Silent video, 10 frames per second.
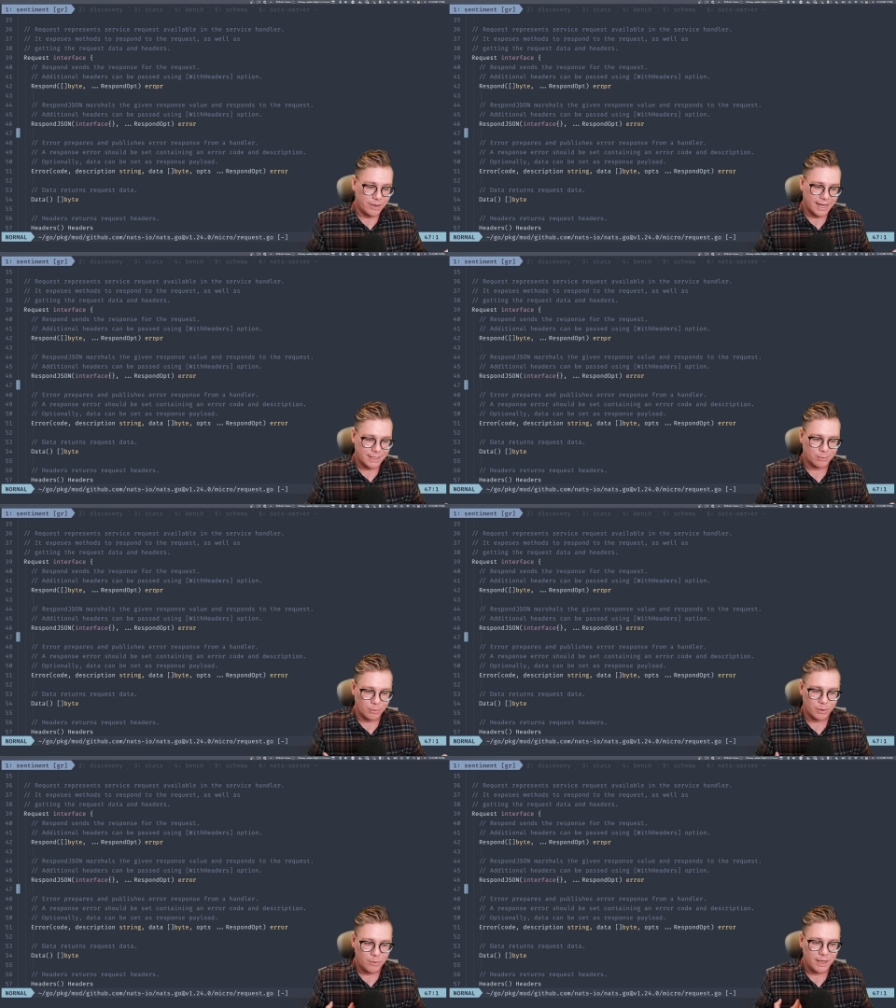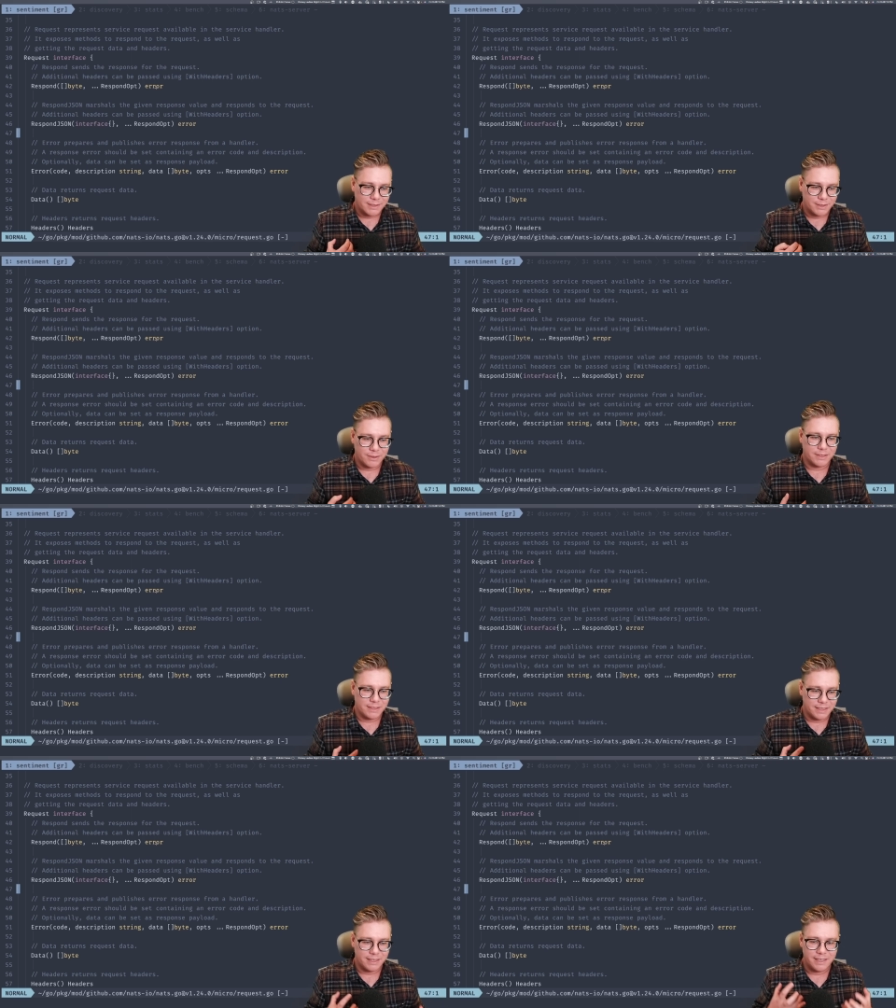actual request. You can
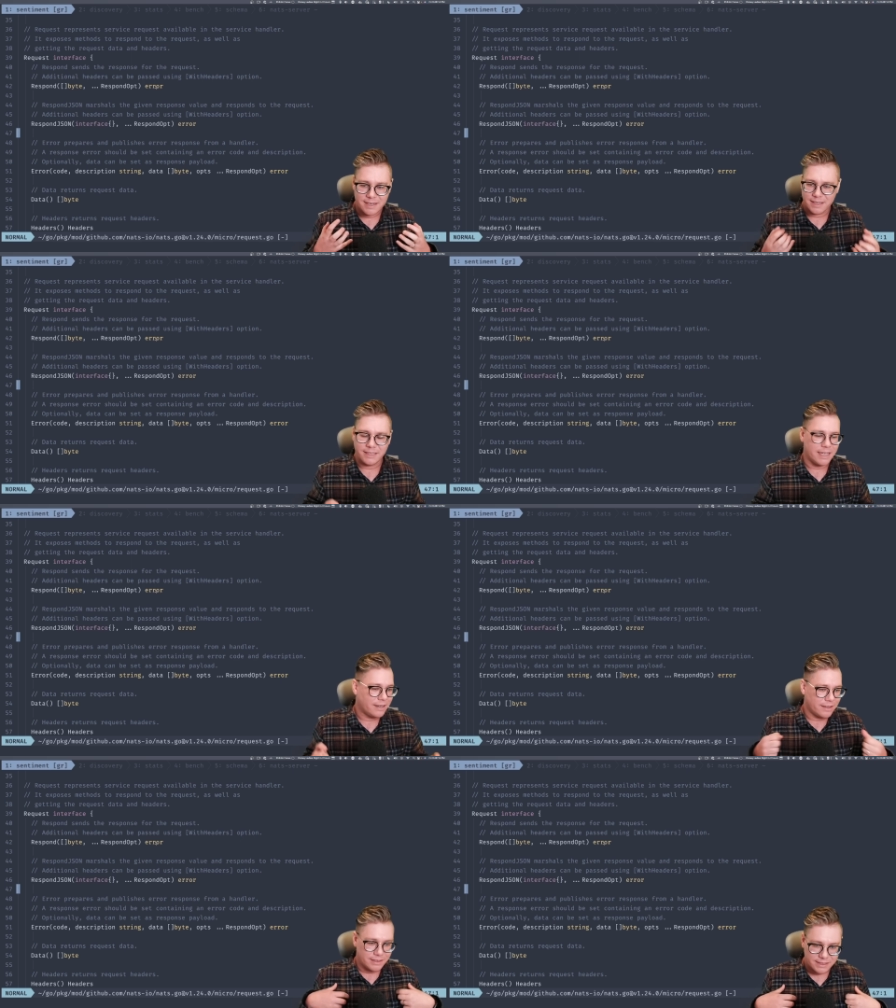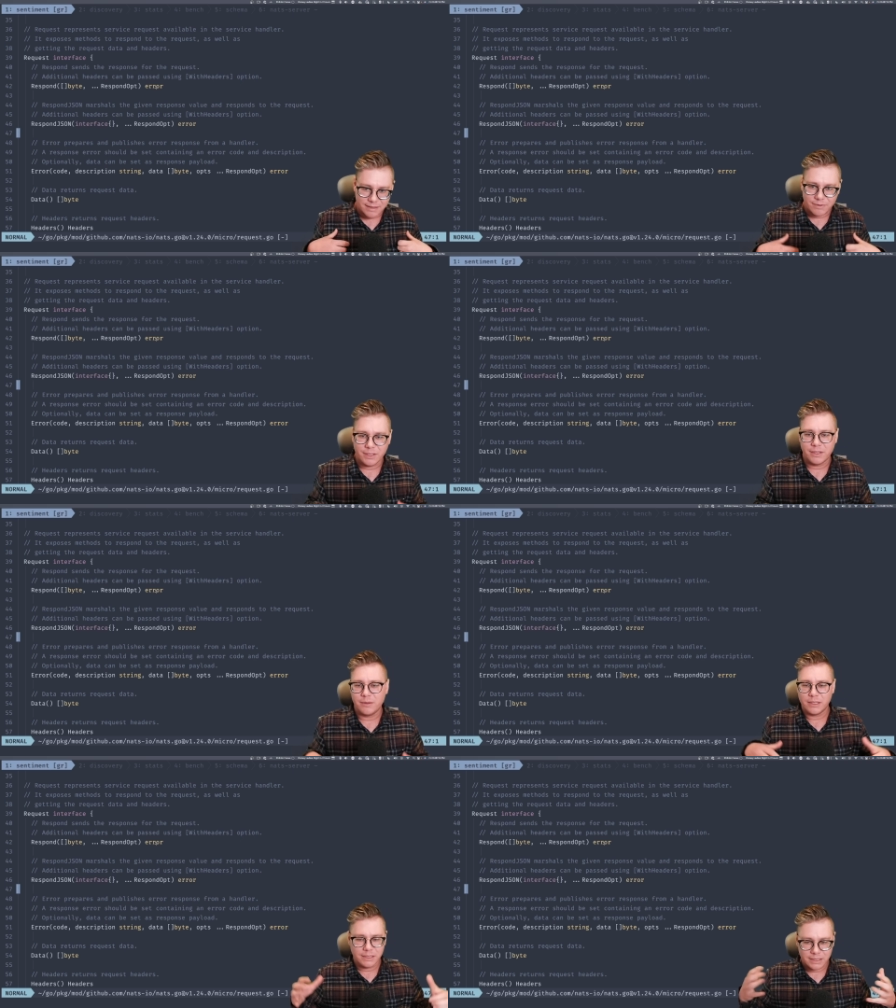see the data that it's given
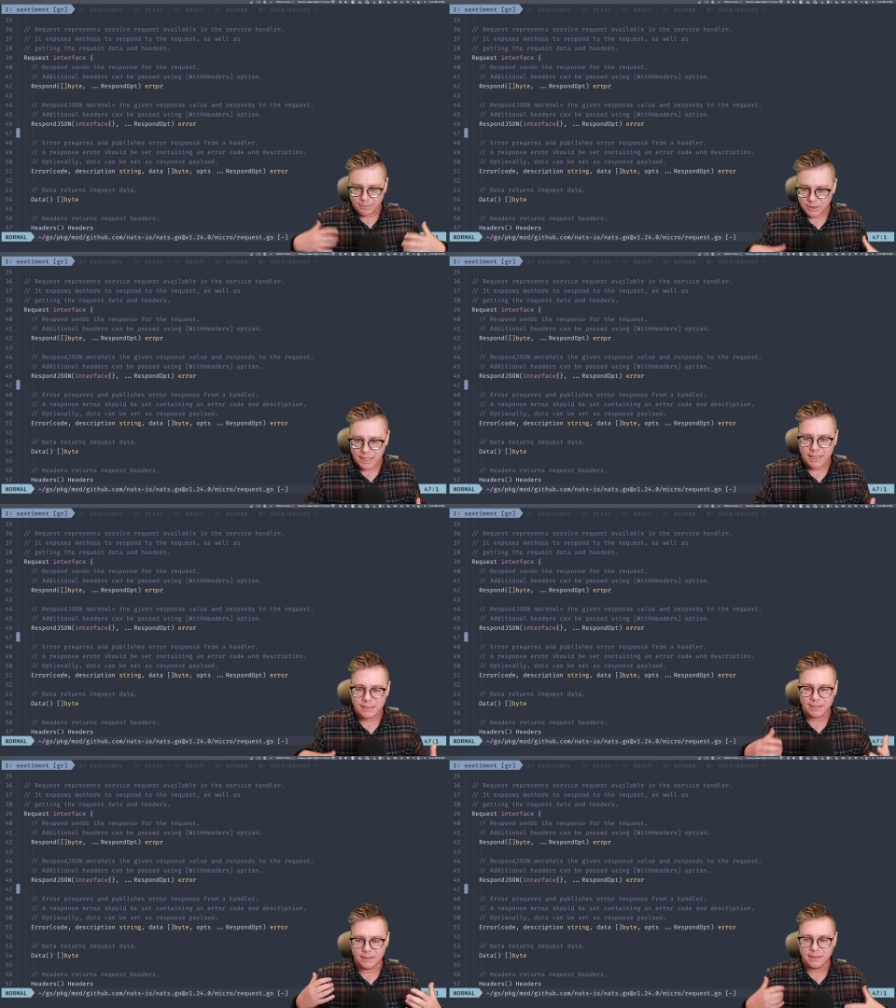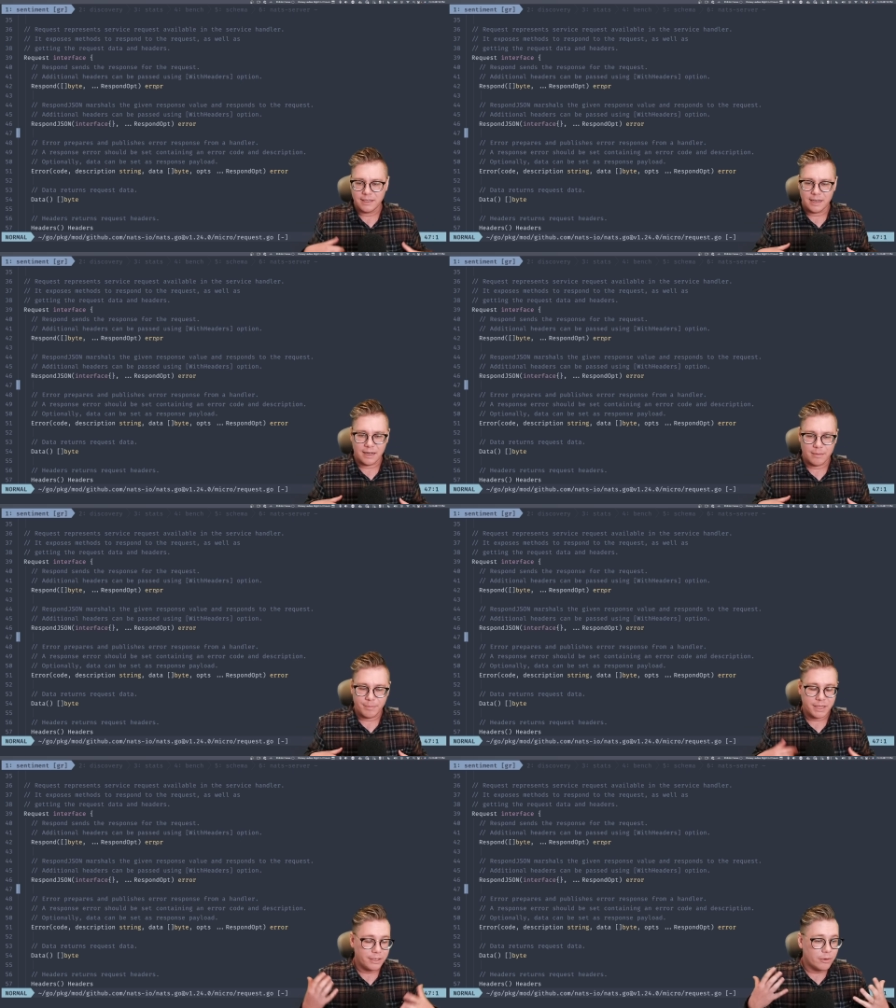you and the subject, and
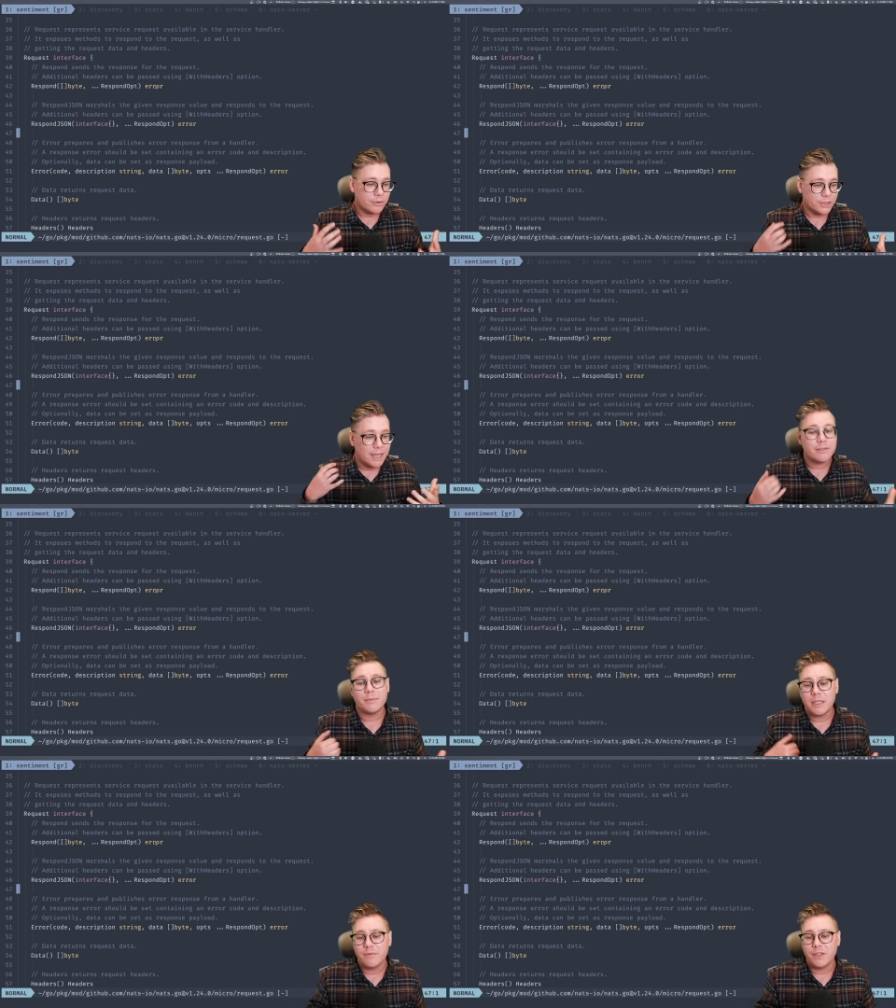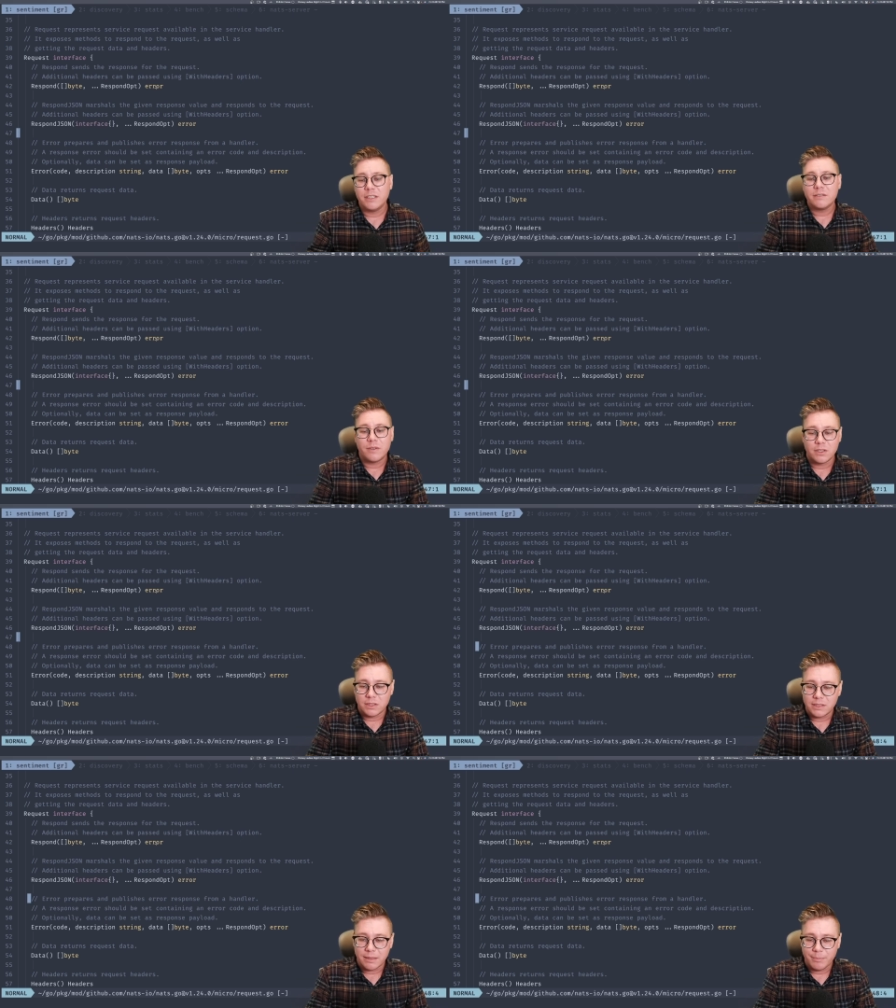but then you also have some convenience
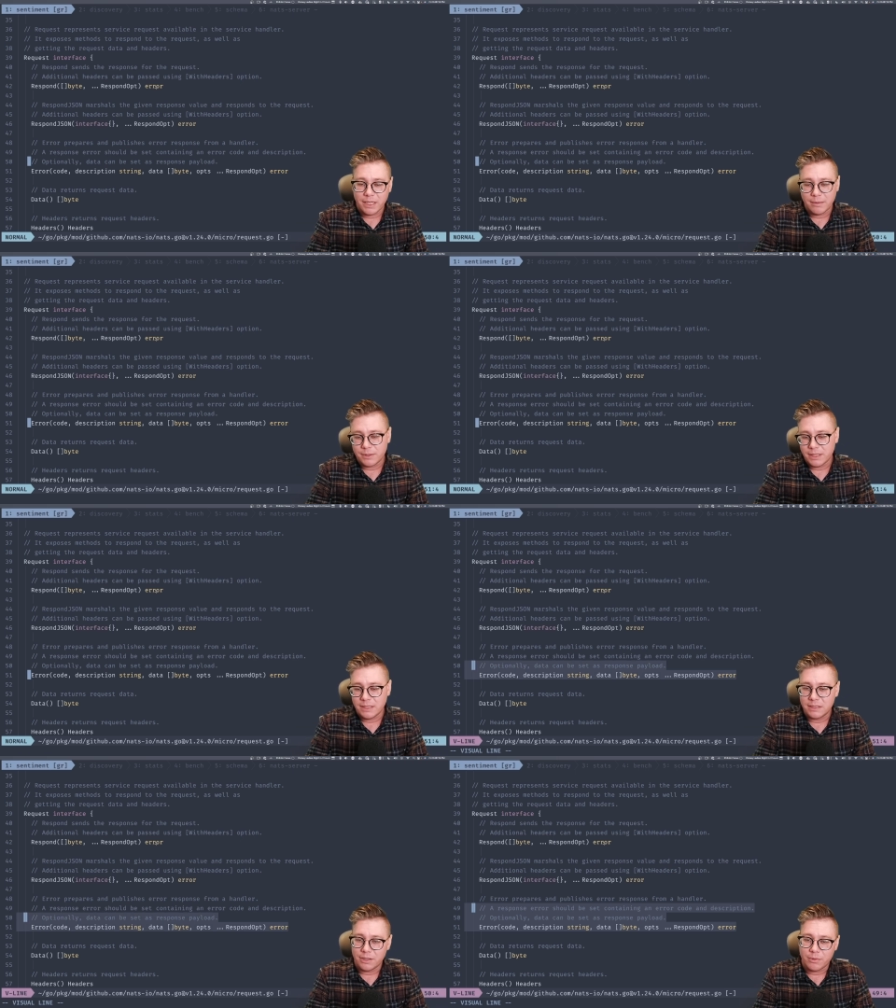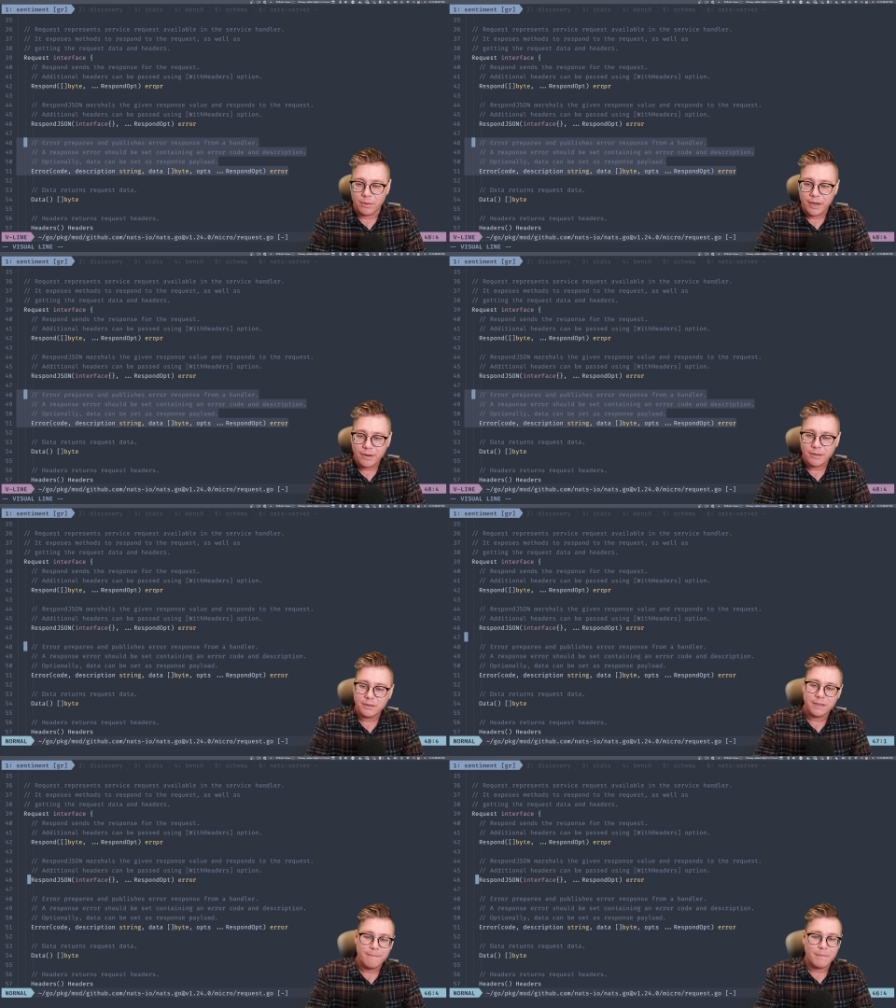functions like being able to easily throw
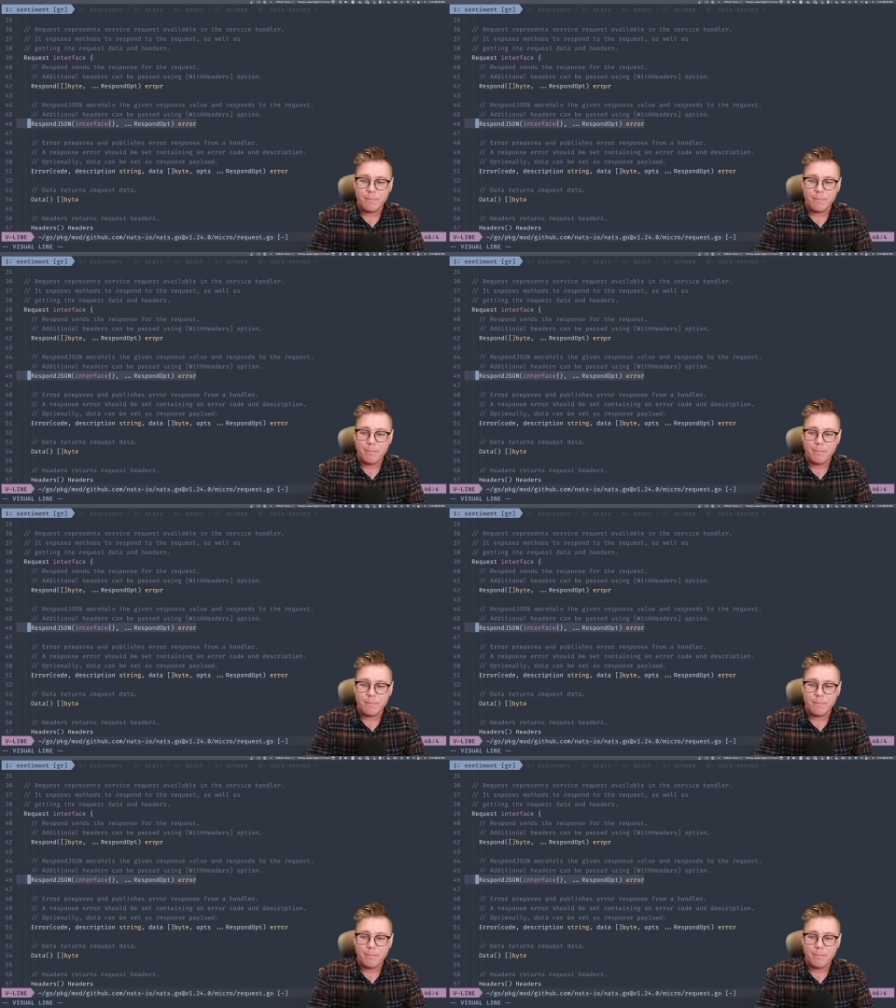errors,